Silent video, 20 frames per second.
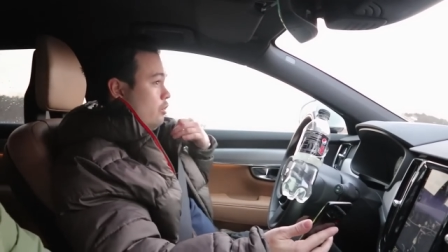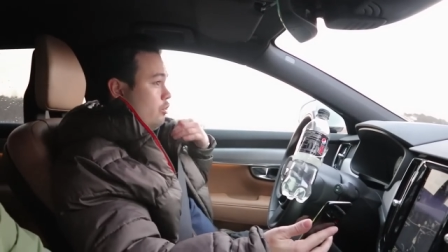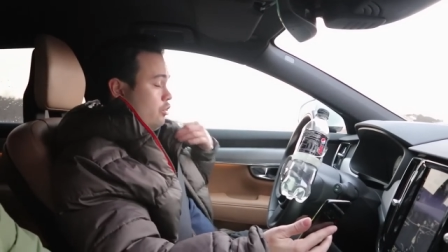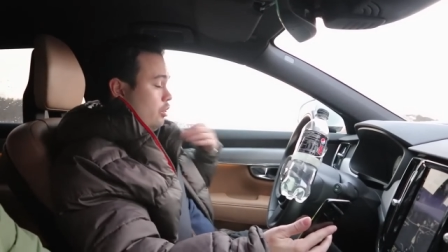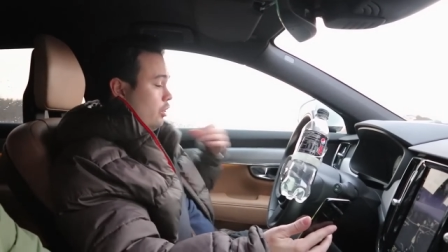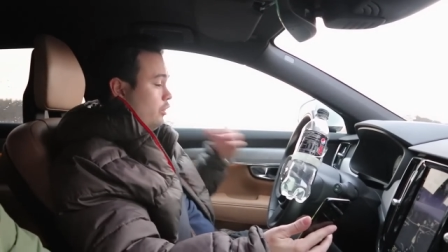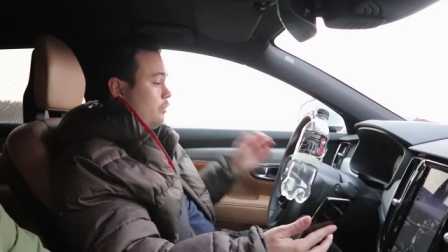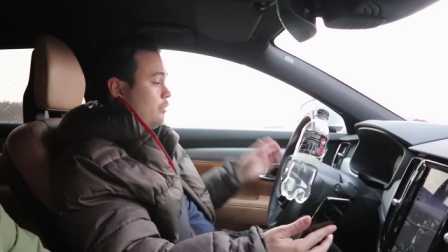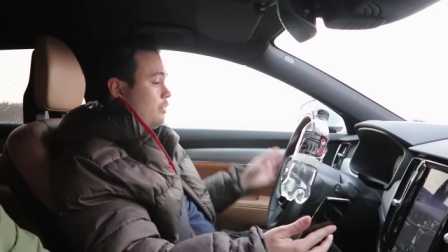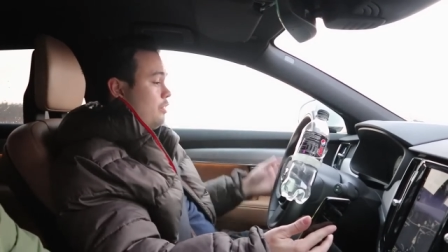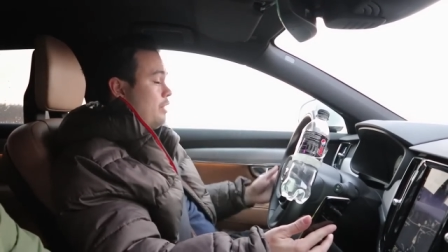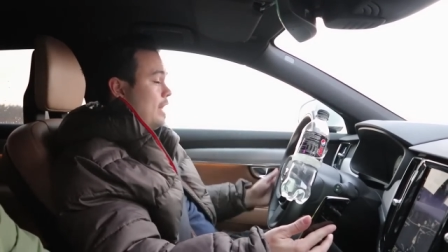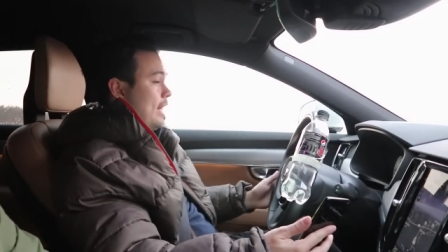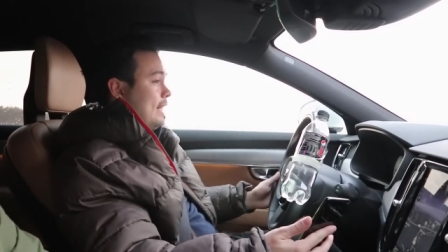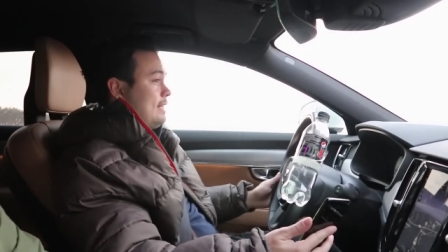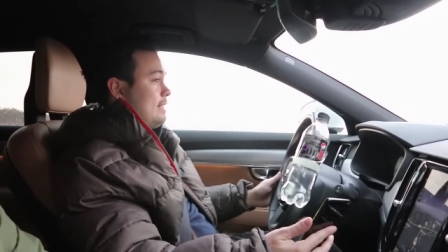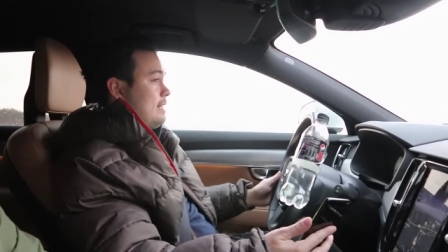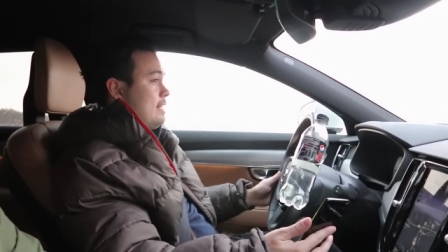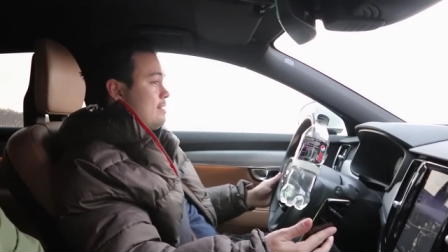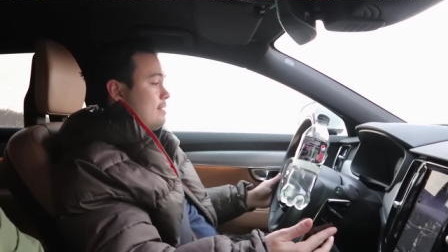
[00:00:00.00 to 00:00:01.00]
just
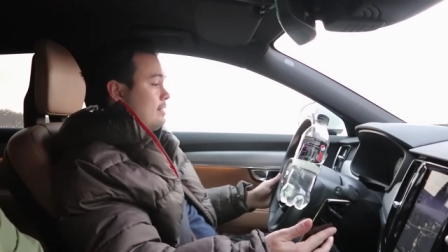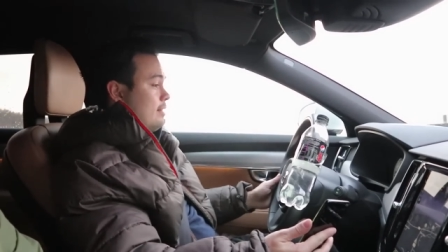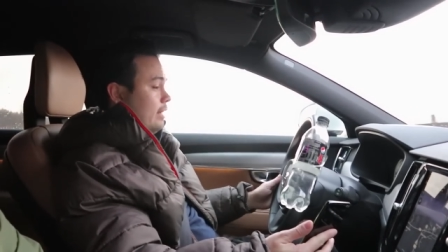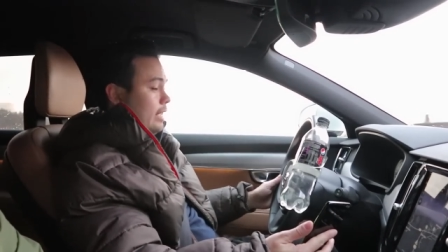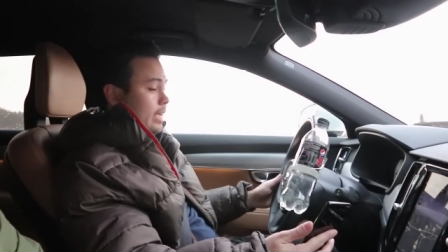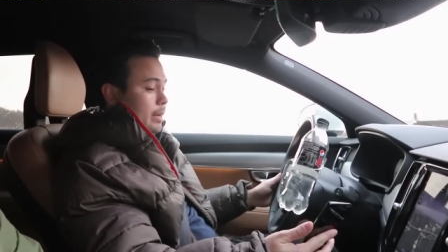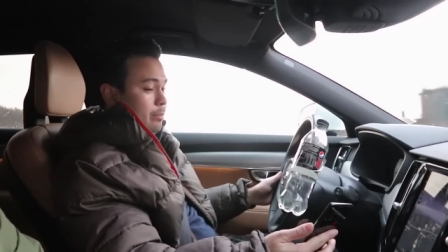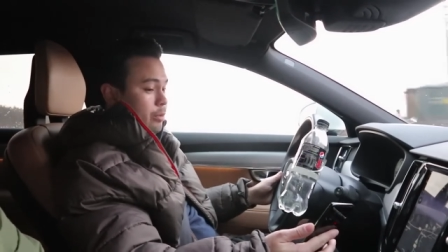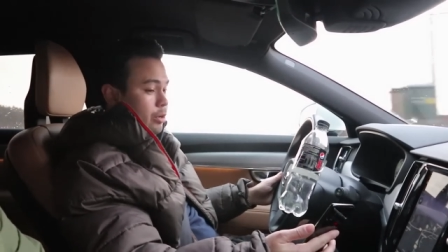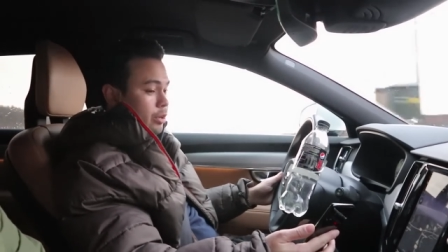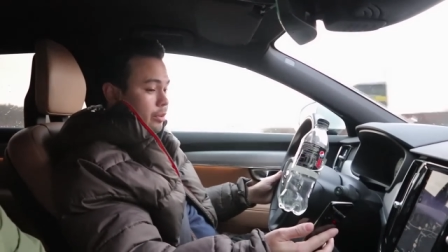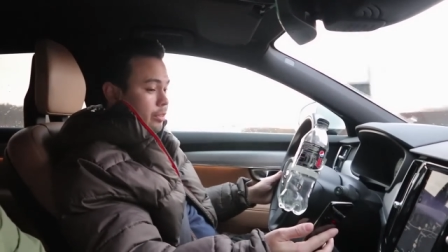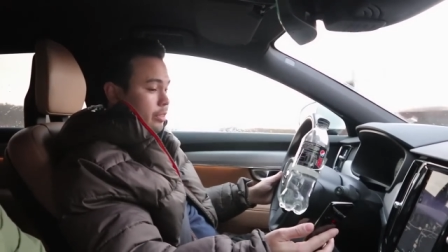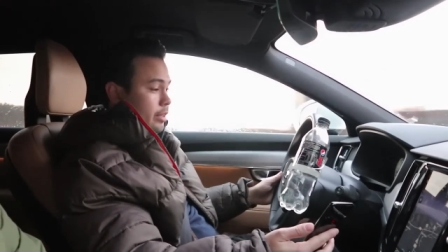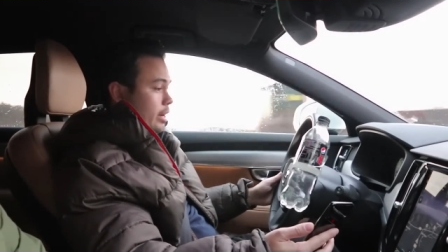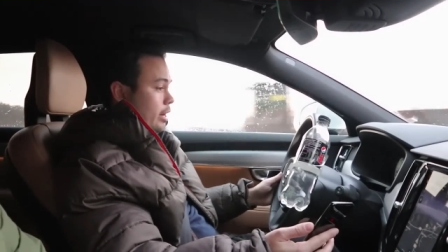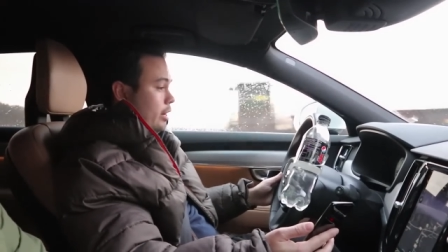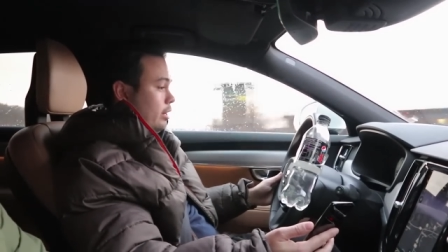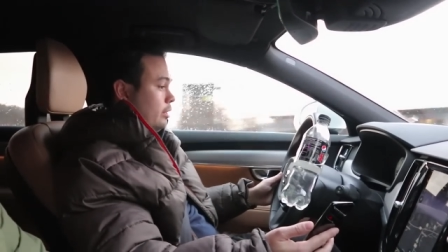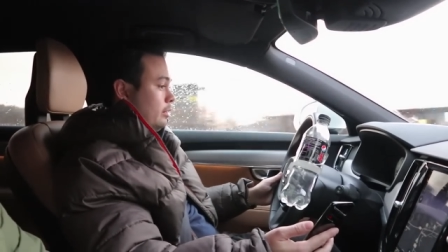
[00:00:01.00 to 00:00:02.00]
that disclaimer
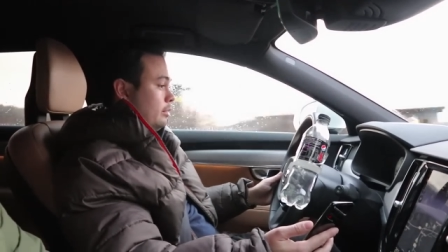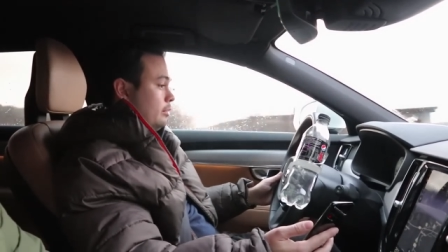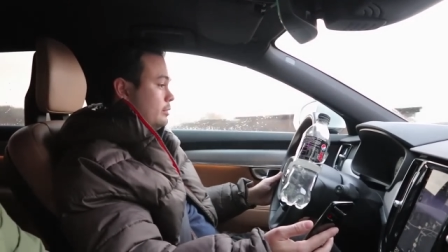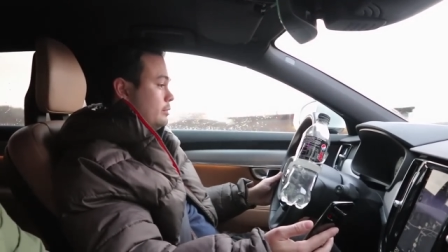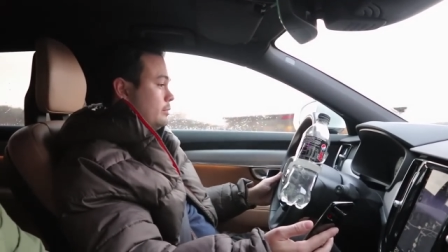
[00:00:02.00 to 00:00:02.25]
there.